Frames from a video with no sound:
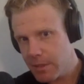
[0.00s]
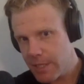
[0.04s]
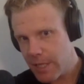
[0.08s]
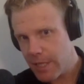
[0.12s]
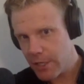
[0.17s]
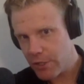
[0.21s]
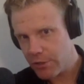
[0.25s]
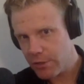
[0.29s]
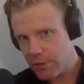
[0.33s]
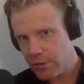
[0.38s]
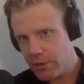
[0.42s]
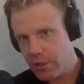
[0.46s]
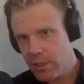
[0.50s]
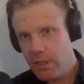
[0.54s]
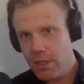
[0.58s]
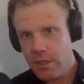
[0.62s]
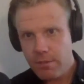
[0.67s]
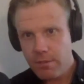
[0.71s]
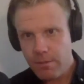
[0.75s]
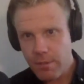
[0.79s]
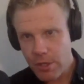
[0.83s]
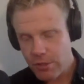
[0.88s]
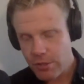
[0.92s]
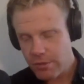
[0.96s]
potential,
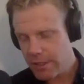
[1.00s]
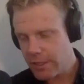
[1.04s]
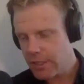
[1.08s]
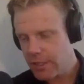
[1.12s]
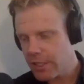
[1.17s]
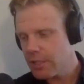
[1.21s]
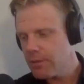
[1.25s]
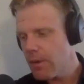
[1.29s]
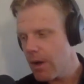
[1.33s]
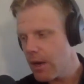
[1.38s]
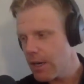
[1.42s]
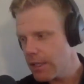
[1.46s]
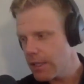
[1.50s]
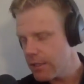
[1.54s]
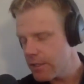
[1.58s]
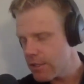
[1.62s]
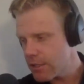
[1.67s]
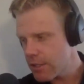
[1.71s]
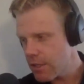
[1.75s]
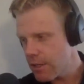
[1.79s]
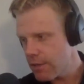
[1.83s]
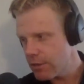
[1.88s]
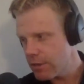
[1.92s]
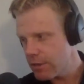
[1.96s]
much like the Commodity
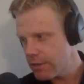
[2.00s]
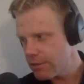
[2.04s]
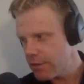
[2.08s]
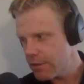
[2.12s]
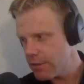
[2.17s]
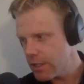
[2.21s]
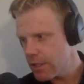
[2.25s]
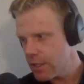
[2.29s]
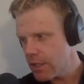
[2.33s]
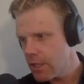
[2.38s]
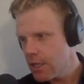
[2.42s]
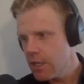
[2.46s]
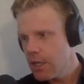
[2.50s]
Discovery Fund.